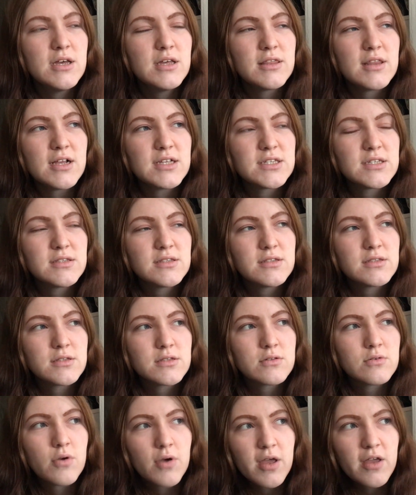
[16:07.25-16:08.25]
that's
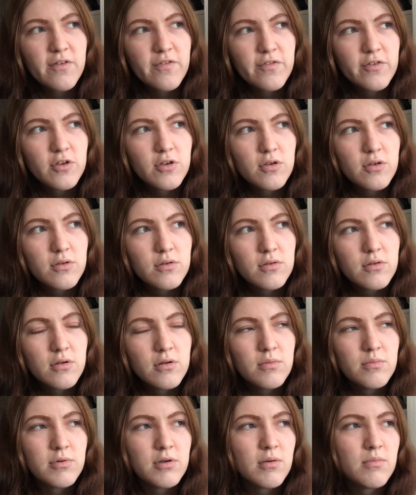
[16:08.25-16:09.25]
quite a few, or
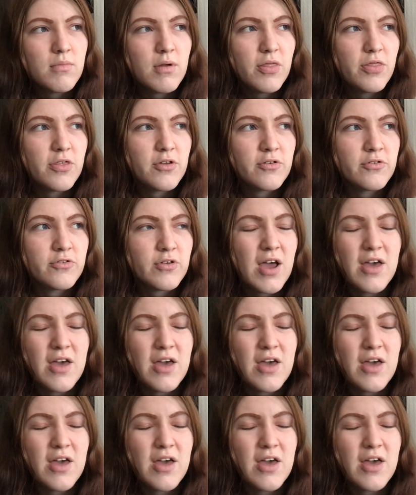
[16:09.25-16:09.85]
about a month or so.